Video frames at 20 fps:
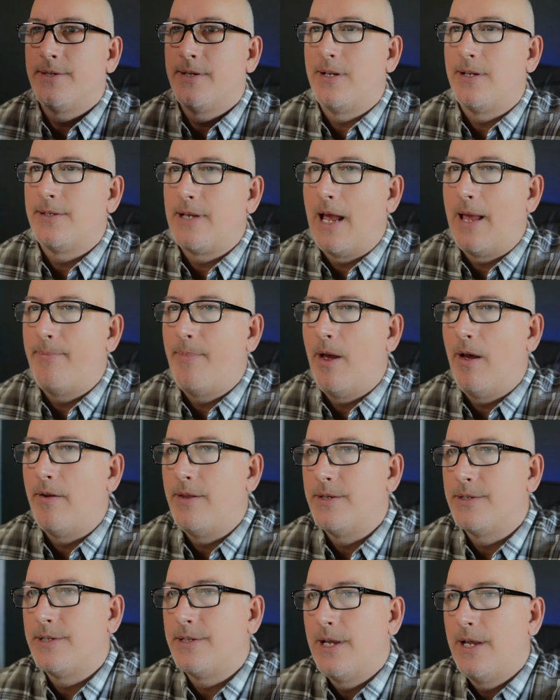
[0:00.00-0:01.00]
to time out
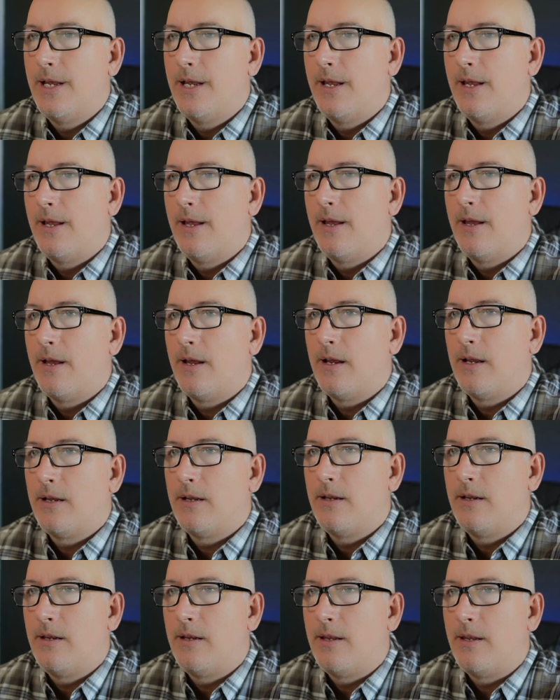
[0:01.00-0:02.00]
is
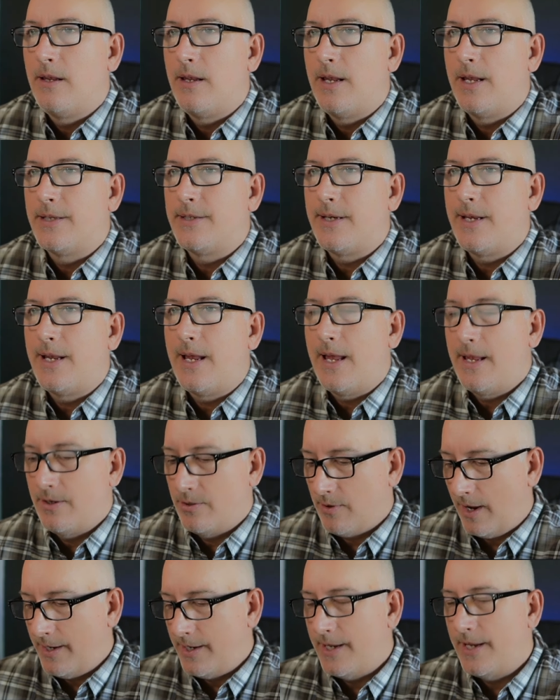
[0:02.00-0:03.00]
it's
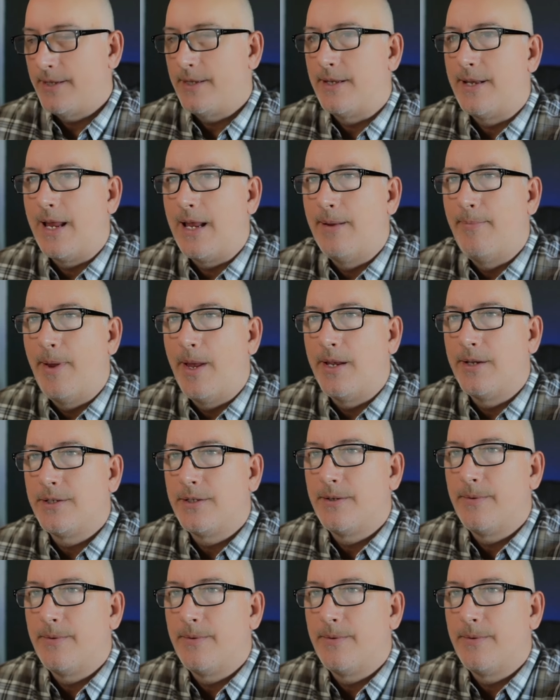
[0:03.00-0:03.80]
trying to hit the database.